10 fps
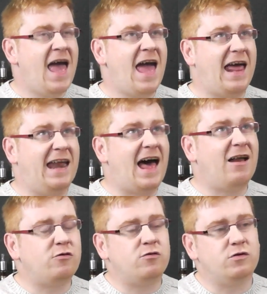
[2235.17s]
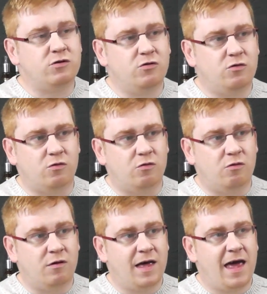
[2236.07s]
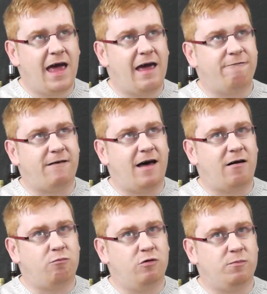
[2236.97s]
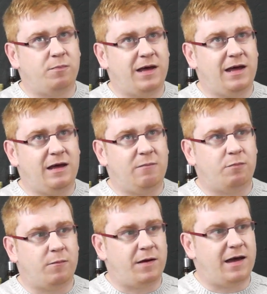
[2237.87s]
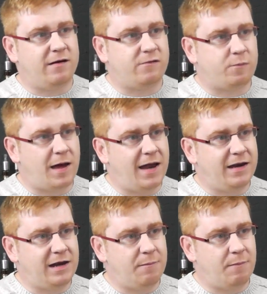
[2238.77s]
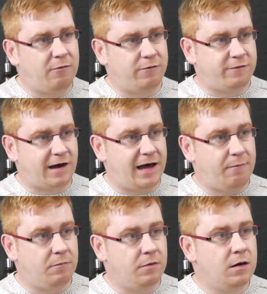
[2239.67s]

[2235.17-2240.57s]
And I don't know if I would be prepared to spend the amount of time